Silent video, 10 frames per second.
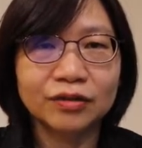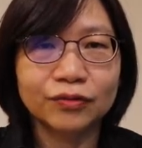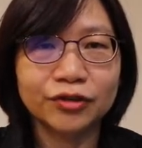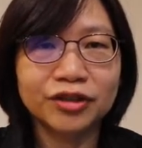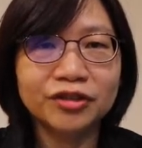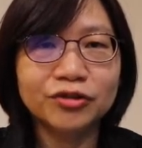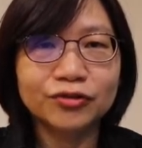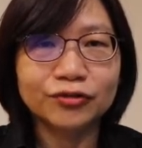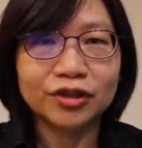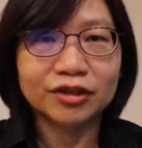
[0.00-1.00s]
we need
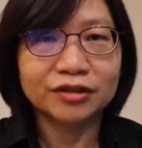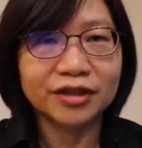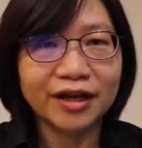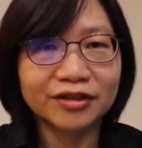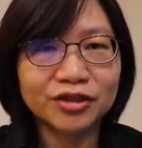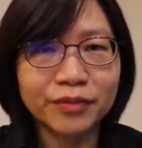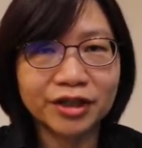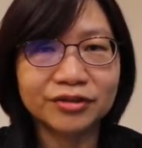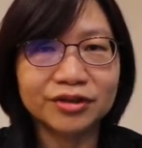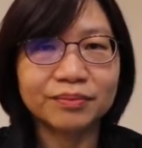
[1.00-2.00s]
to
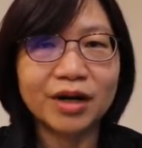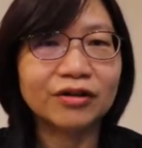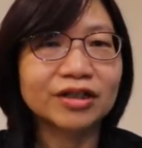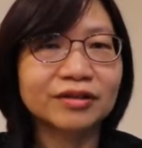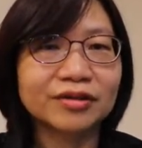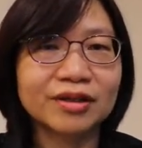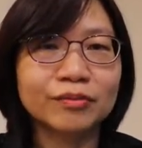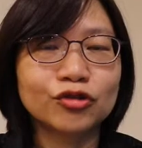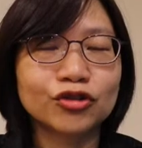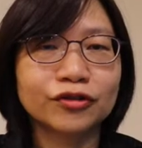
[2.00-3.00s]
estimate the power
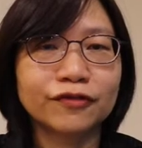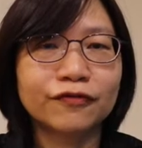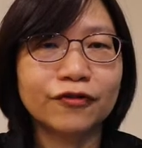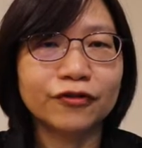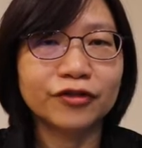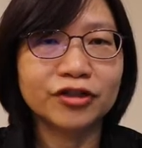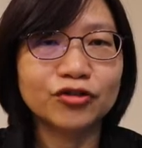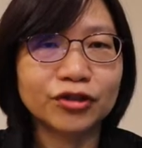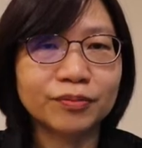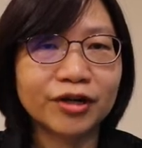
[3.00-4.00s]
consumption for
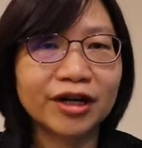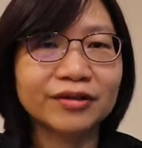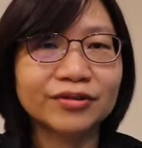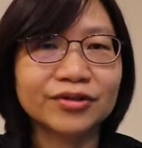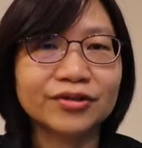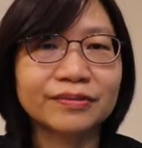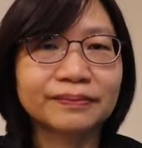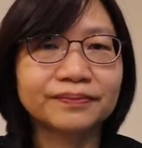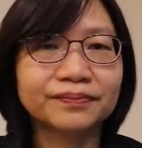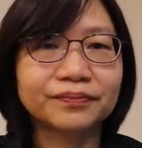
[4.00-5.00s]
each appliance.
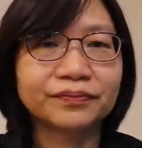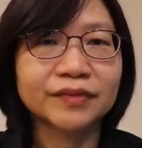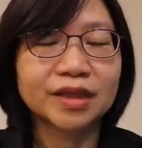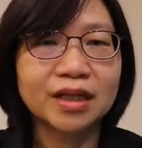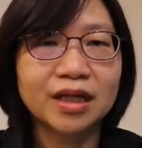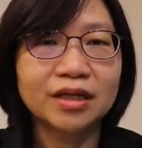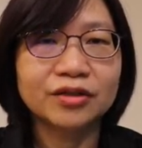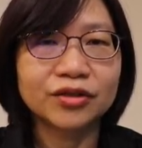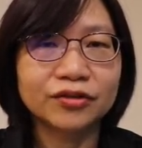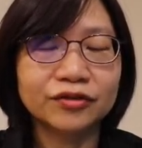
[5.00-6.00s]

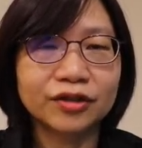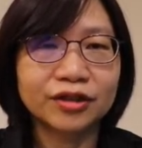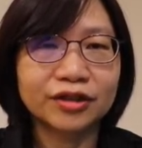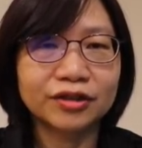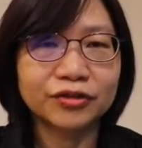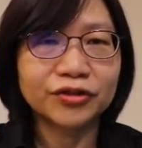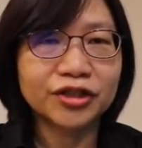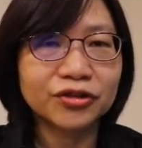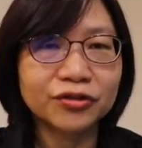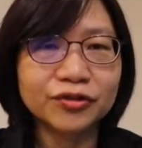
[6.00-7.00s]
So you
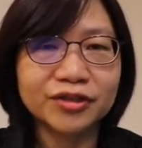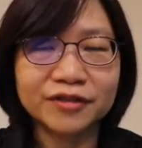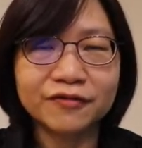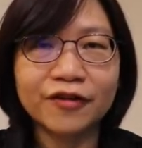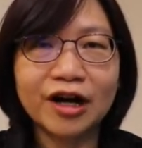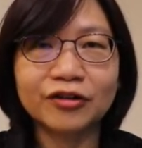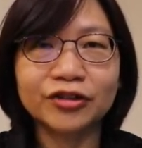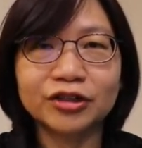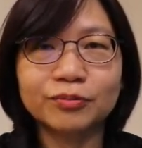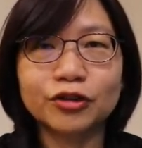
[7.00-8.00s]
can use the following
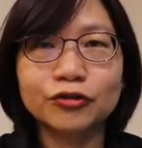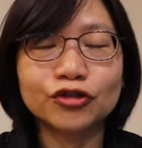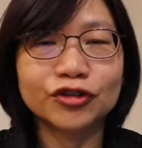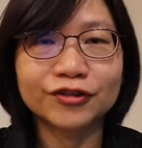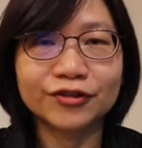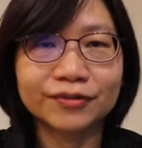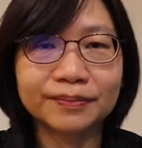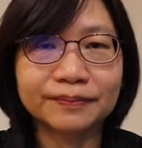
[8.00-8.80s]
approaches.